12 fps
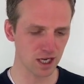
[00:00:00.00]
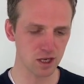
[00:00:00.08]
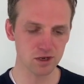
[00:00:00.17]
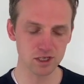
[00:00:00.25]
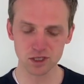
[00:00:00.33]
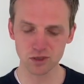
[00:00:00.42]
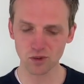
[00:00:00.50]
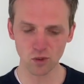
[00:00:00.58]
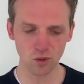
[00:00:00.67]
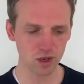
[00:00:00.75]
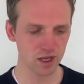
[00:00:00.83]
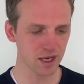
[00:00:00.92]
You can do
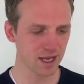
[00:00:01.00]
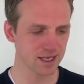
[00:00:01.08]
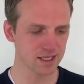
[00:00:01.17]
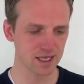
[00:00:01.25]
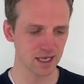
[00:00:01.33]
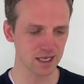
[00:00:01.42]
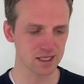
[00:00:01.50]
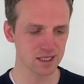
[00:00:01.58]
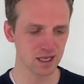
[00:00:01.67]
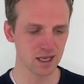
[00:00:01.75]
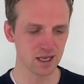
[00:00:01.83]
all the nice things,